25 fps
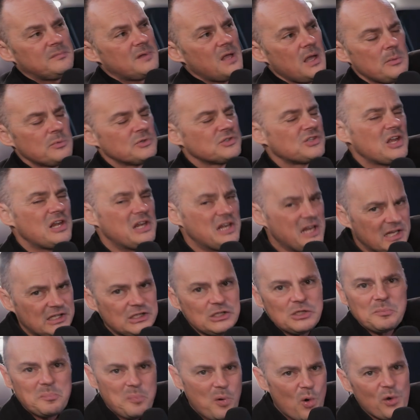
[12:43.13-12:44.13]
It was a
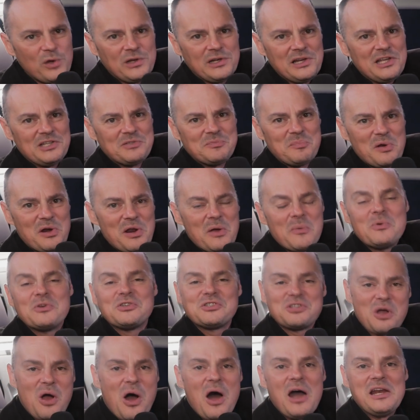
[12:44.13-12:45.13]
little pointless, but it
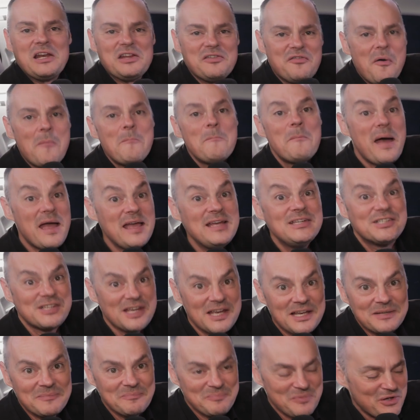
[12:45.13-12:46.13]
was kind of
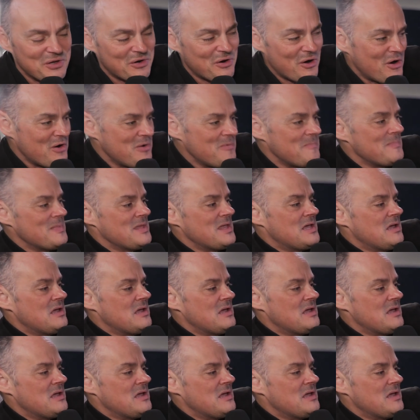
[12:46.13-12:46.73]
amazing, you know?